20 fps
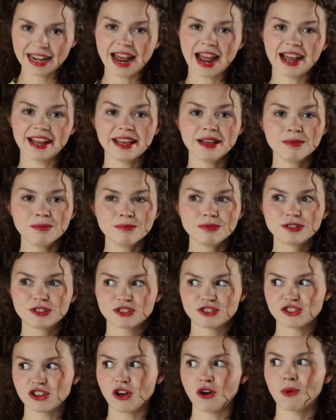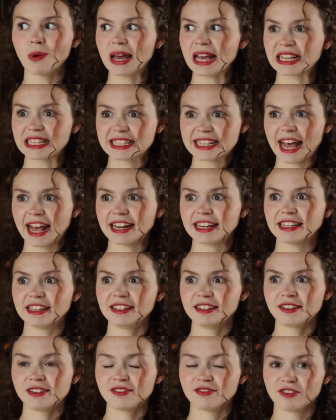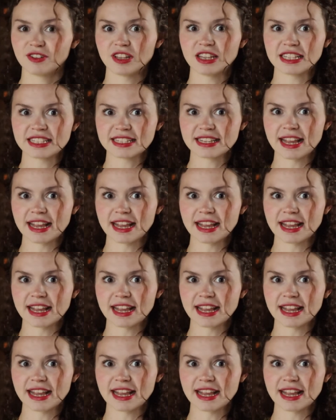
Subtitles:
I am so excited for this